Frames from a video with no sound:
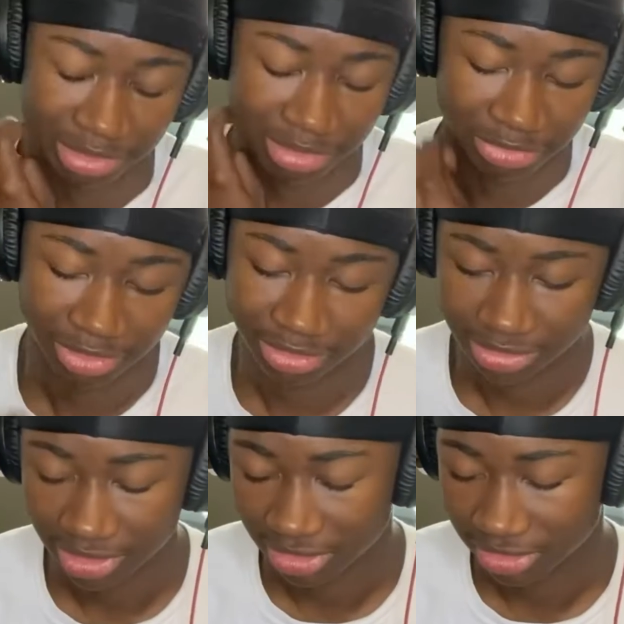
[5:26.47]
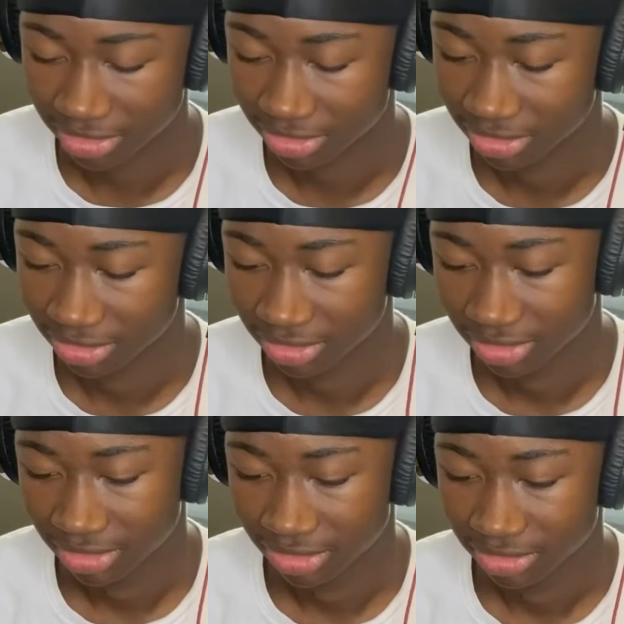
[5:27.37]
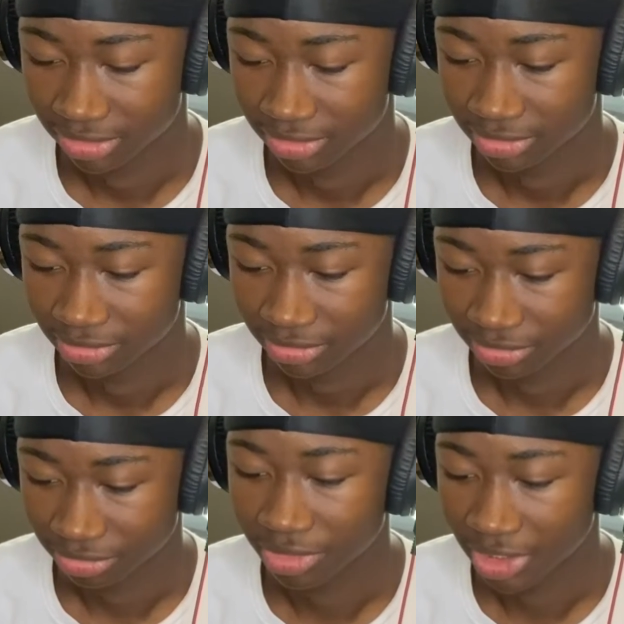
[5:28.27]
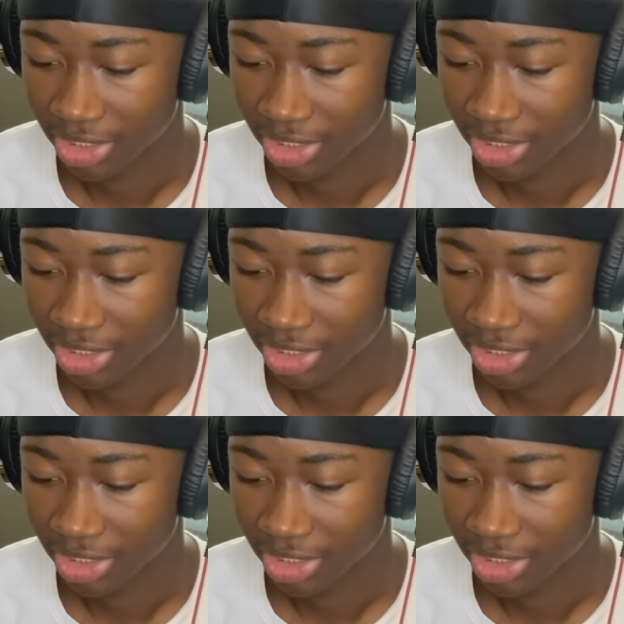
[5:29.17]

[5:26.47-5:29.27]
I'm wrong. I don't know. But yeah,